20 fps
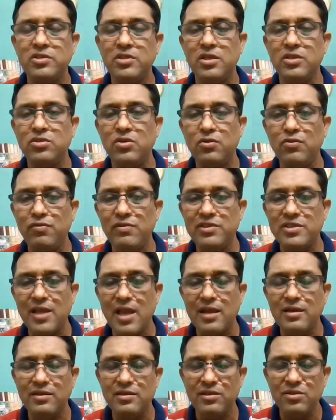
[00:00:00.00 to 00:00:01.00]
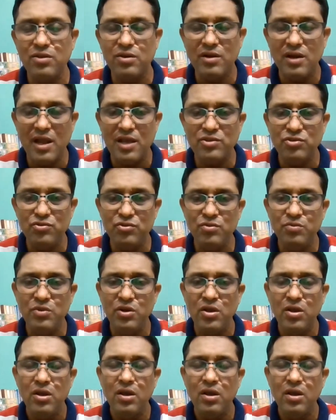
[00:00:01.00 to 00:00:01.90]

teacher will cite in the classroom,